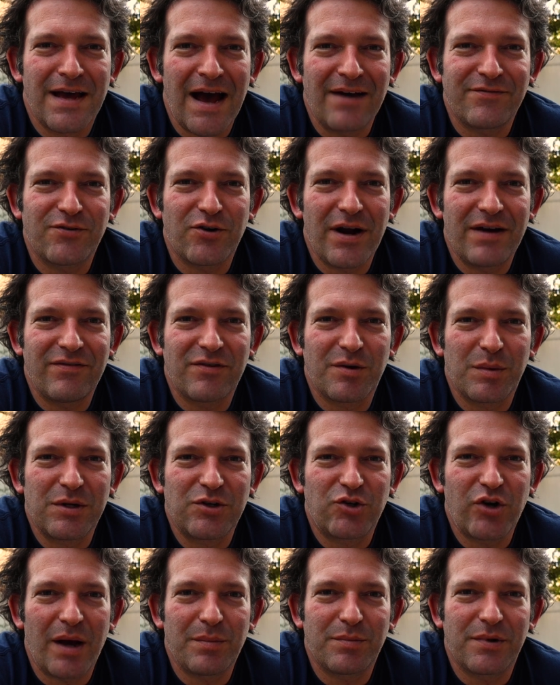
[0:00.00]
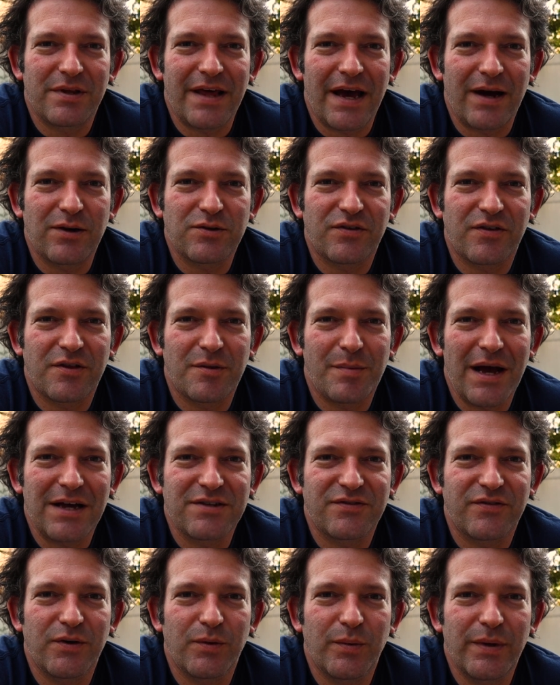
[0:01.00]
After having been trapped in the house for the
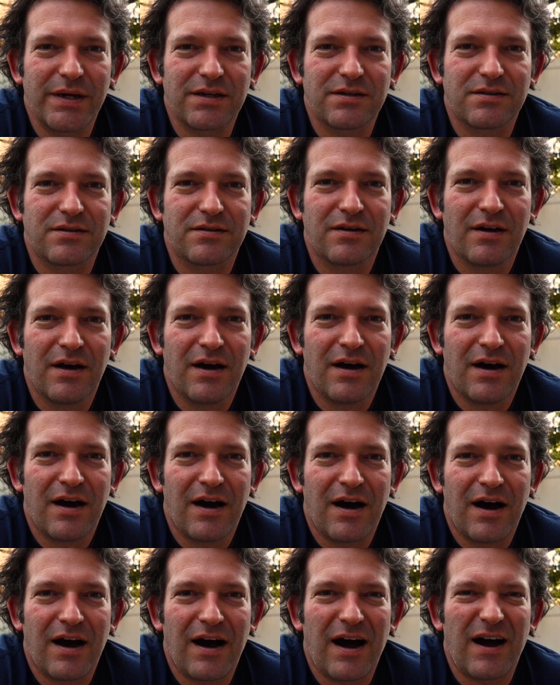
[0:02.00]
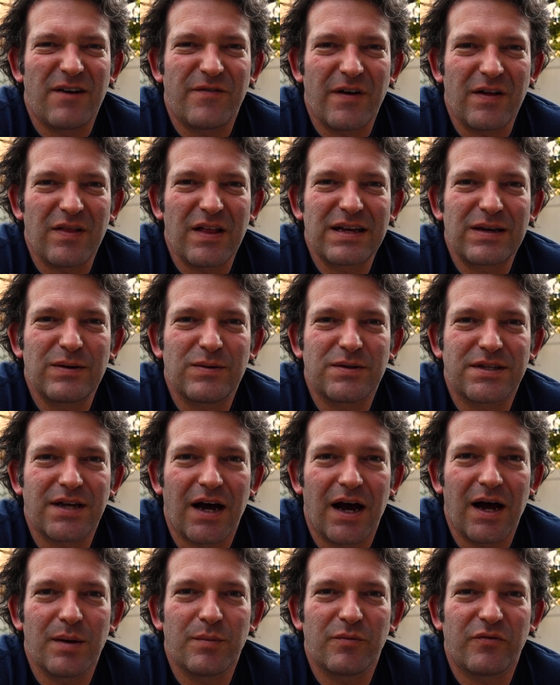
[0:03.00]
past few weeks, I felt like it was
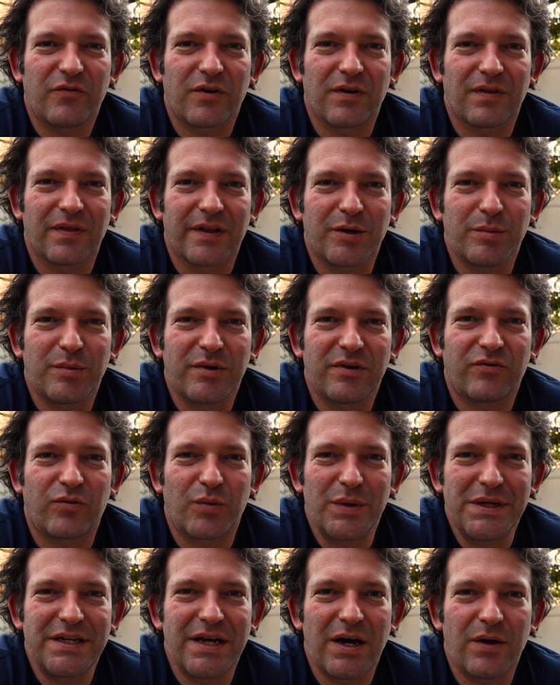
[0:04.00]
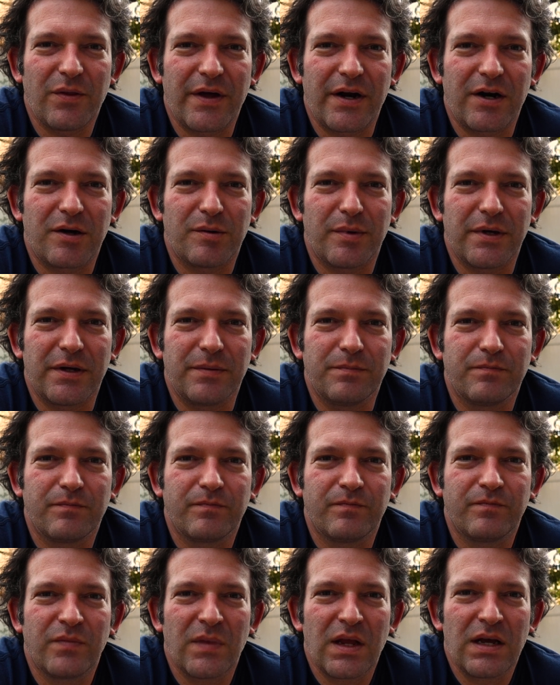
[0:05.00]
time for a little bit of retail therapy.
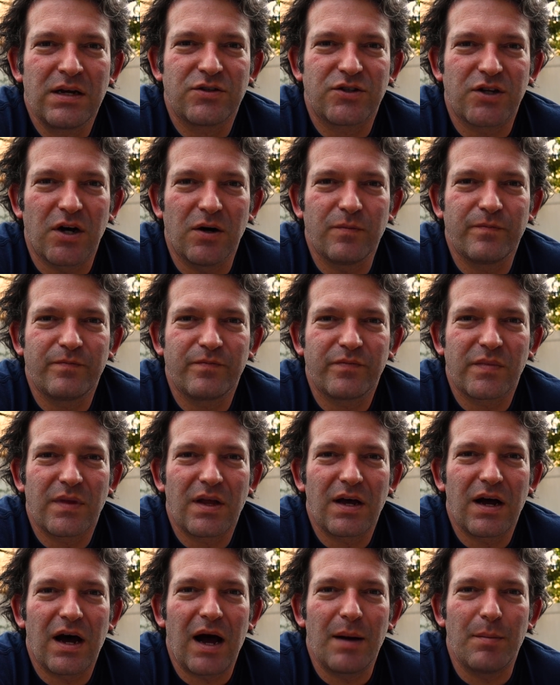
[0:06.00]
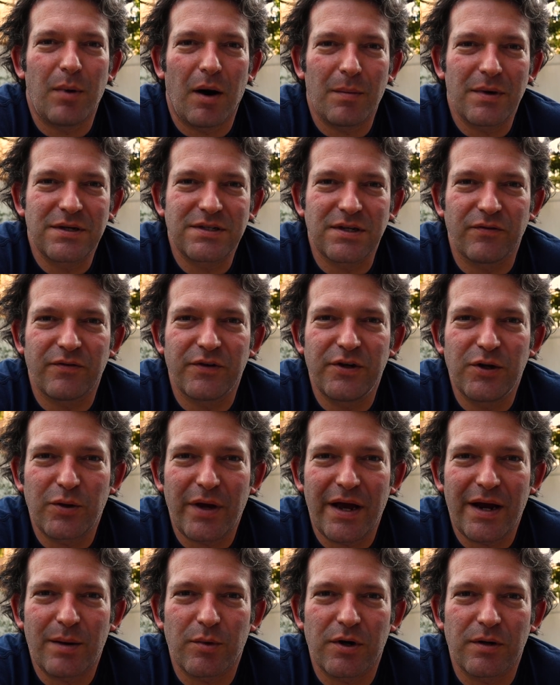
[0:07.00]
So, I bought myself a new
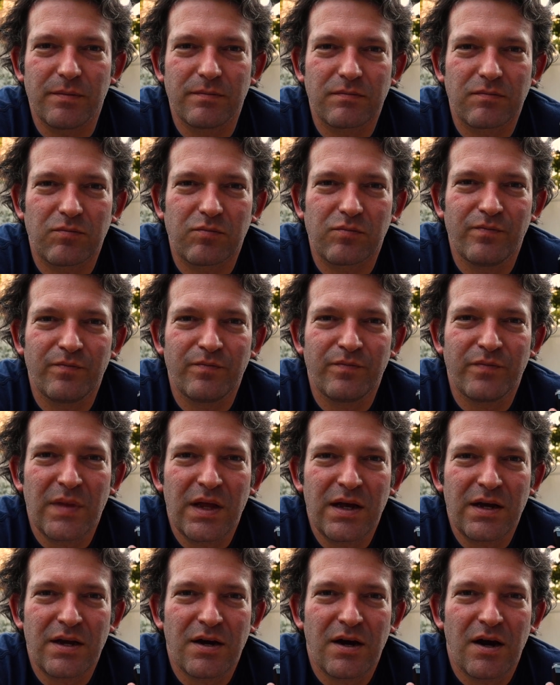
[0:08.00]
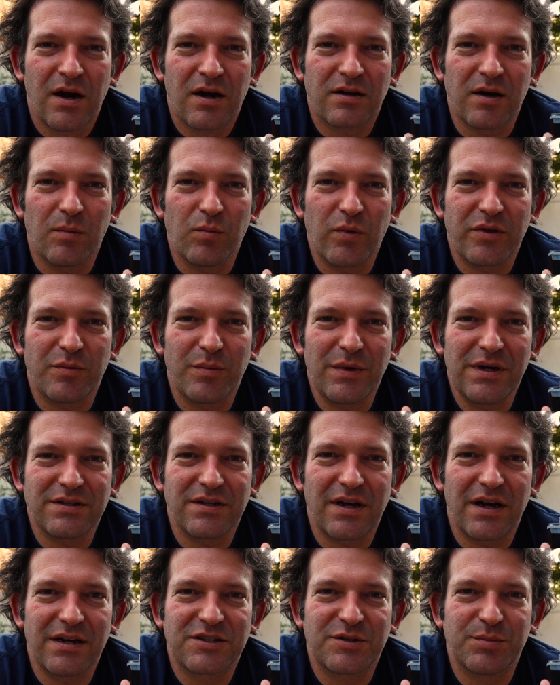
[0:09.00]
camera. Come with me
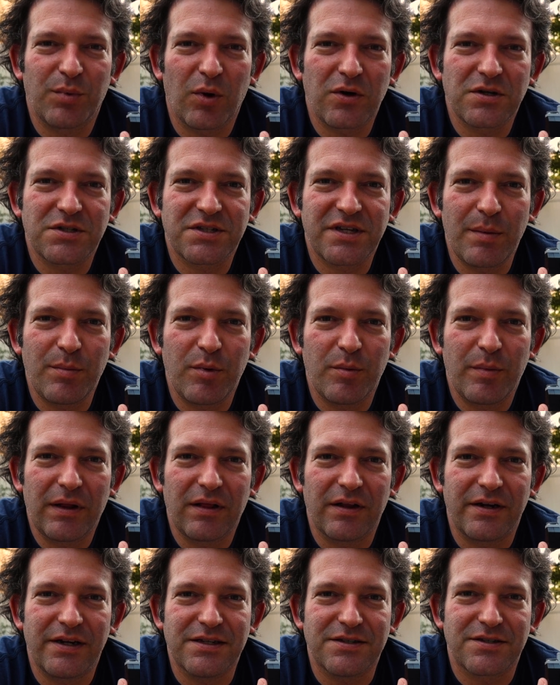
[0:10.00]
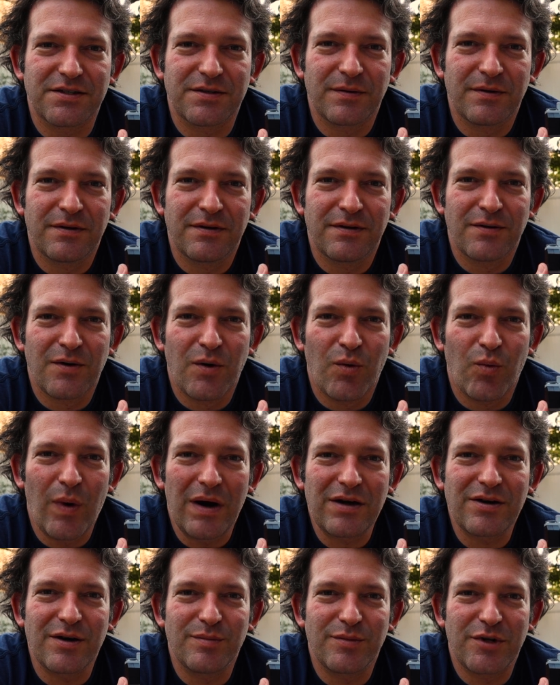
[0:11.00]
as I explore its capabilities.
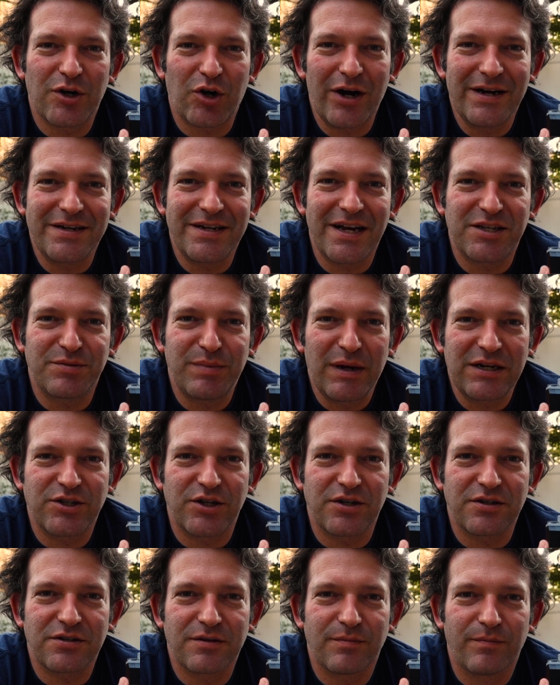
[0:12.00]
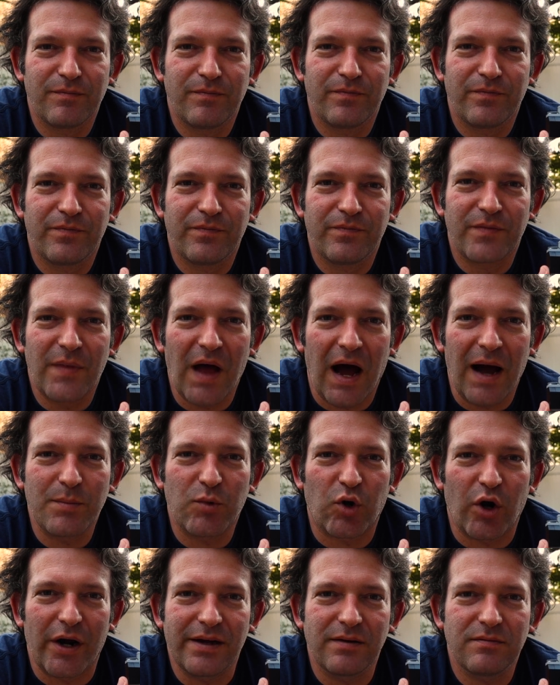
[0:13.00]
Welcome to Grant Takes Pictures.
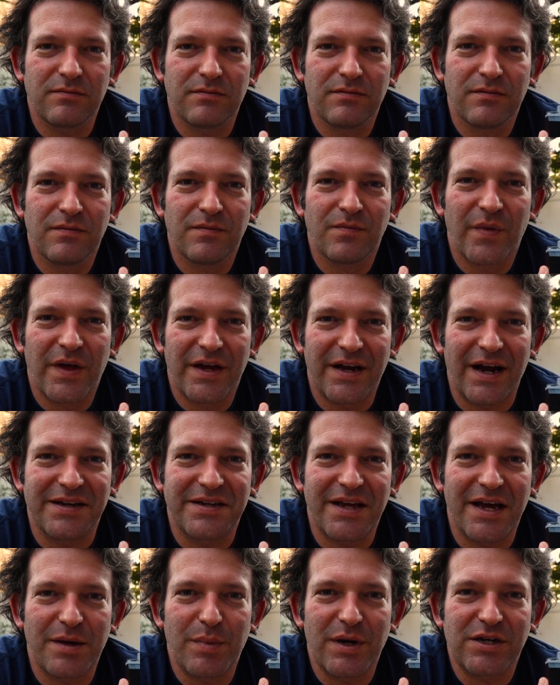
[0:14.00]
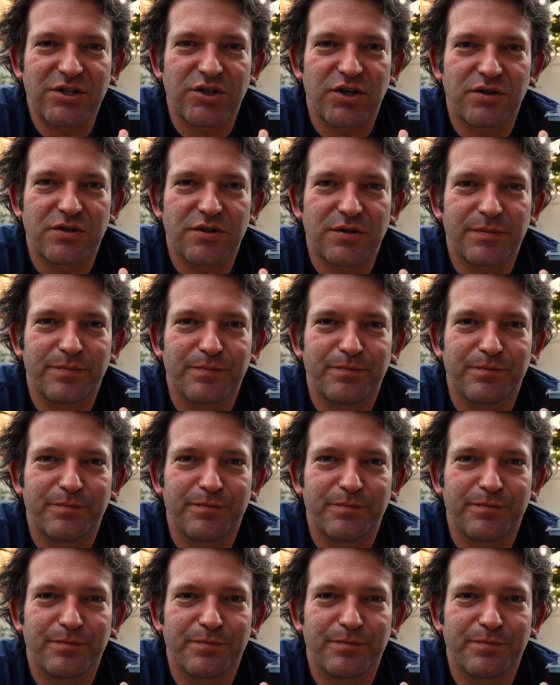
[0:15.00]
I'm Grant, and I take pictures.